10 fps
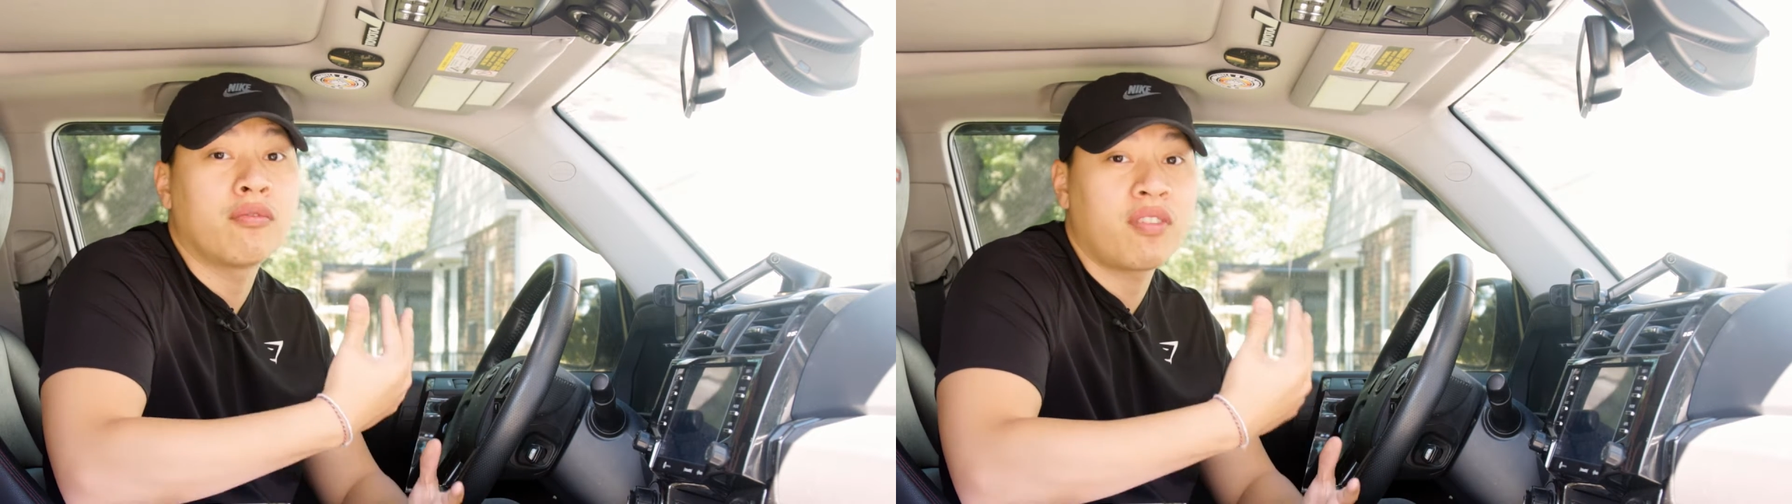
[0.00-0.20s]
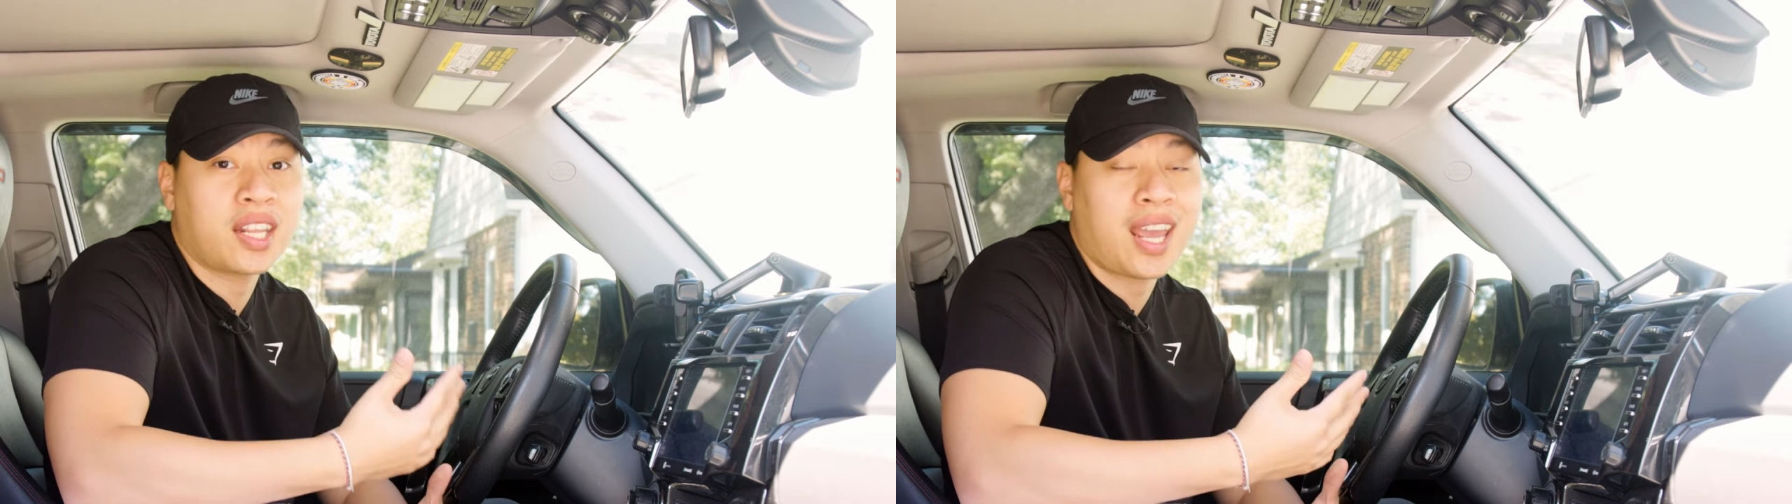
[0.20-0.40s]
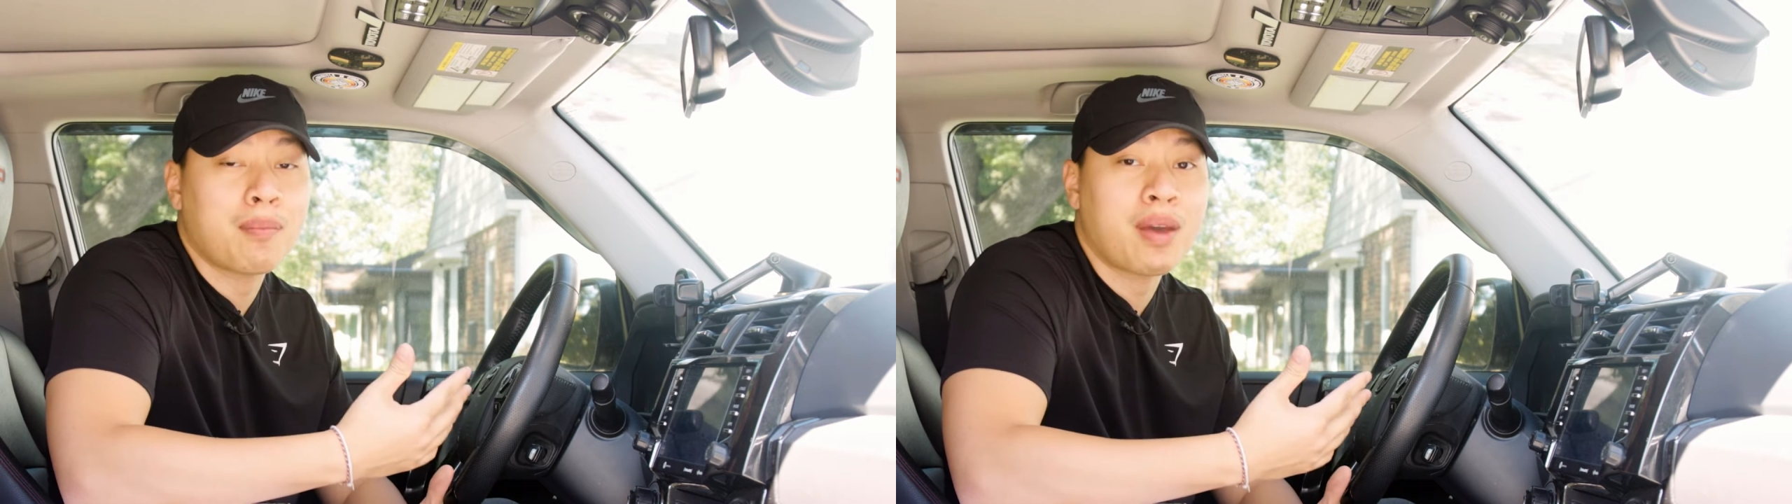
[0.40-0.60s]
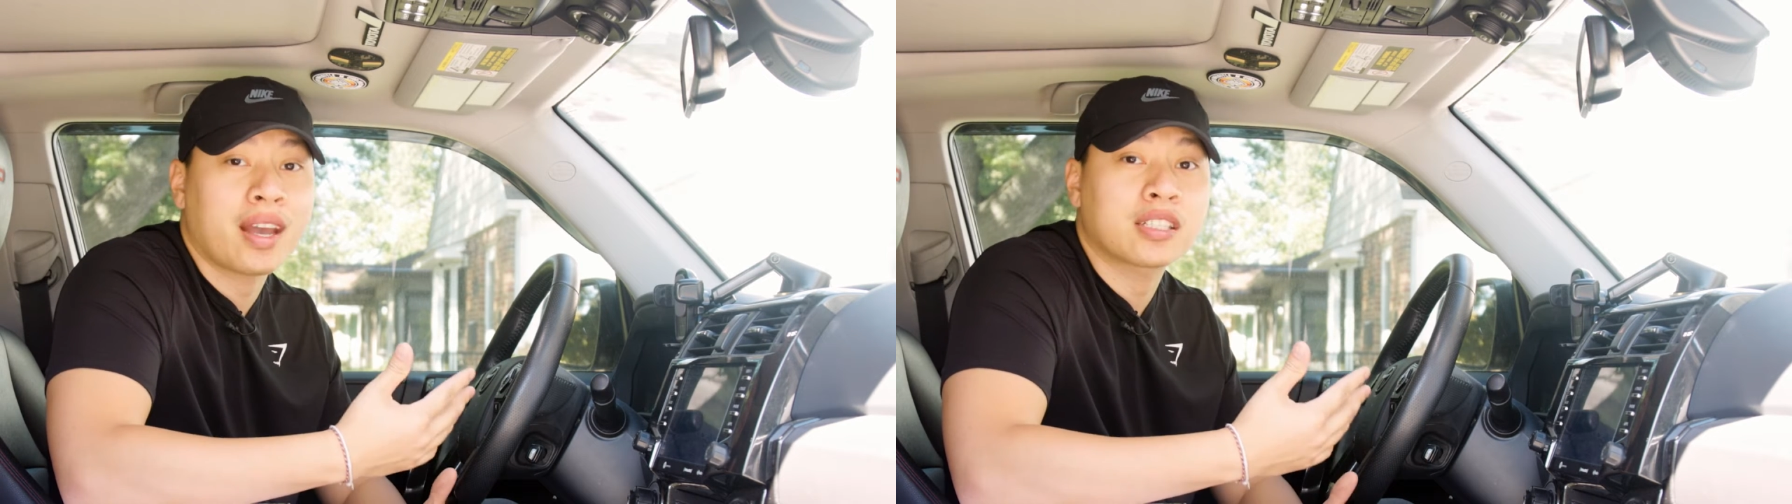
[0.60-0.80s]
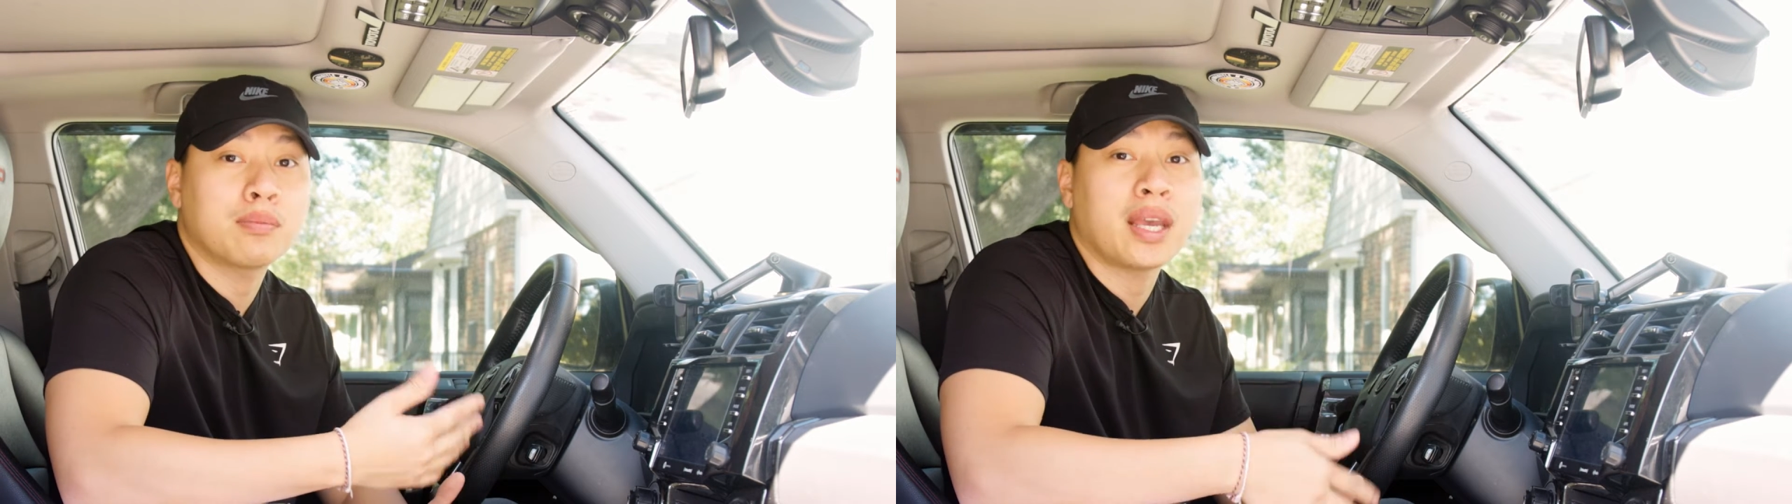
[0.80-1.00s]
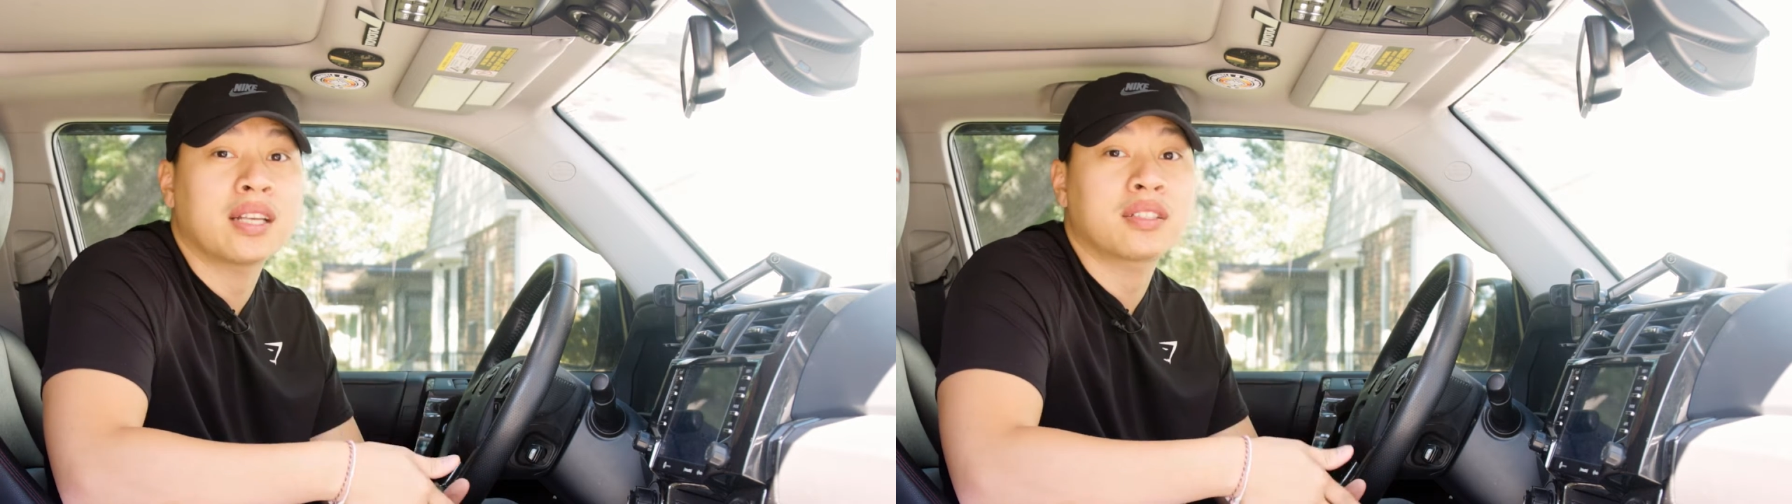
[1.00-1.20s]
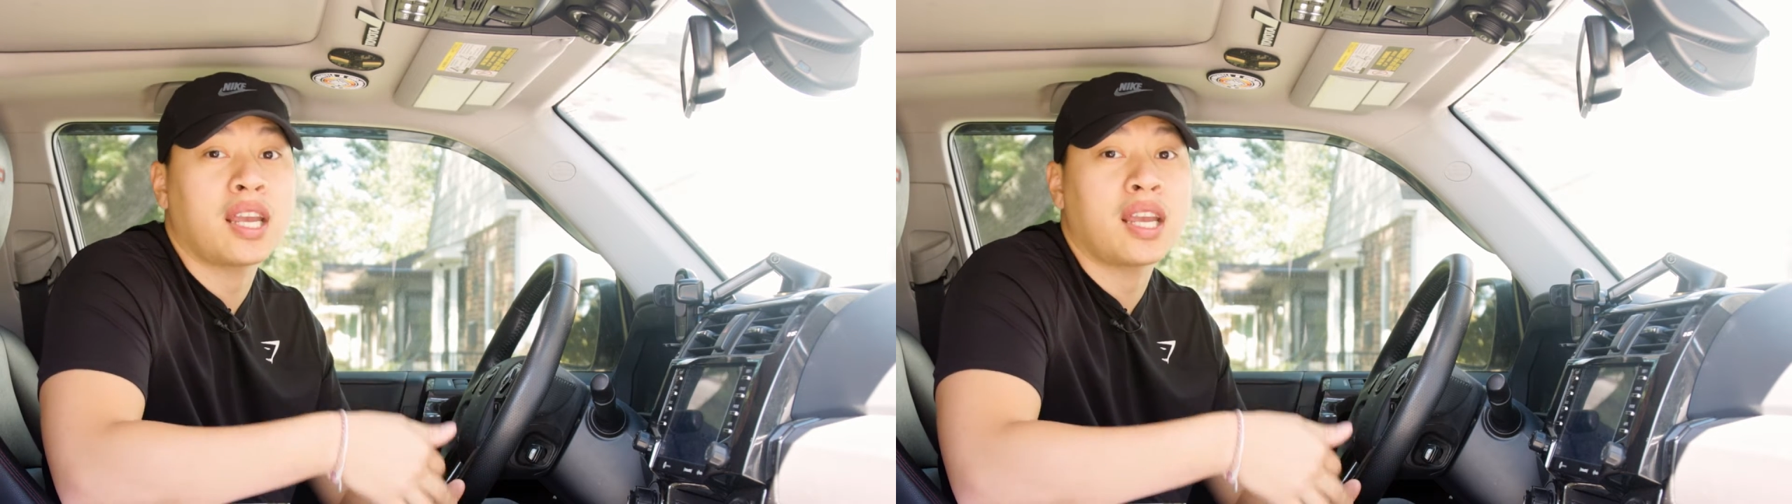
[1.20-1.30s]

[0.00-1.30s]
FITCAM X makes